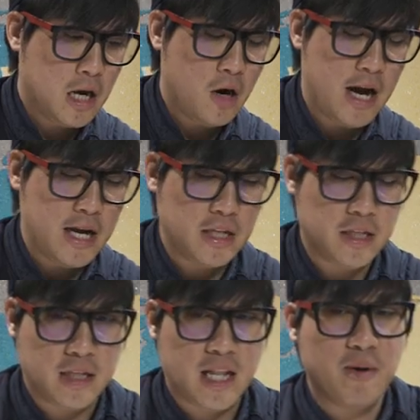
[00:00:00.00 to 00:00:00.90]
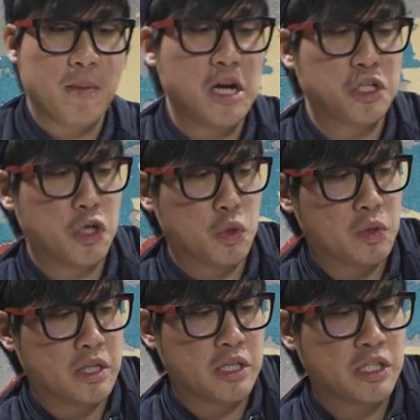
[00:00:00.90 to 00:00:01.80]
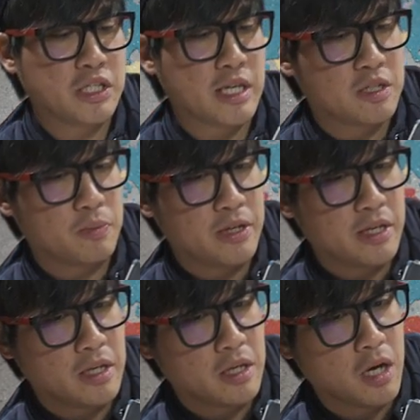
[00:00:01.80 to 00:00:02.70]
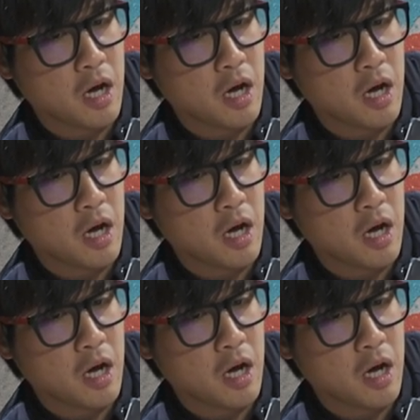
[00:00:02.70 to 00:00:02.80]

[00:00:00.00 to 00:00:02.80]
All right, let me mind you. This is actually pretty.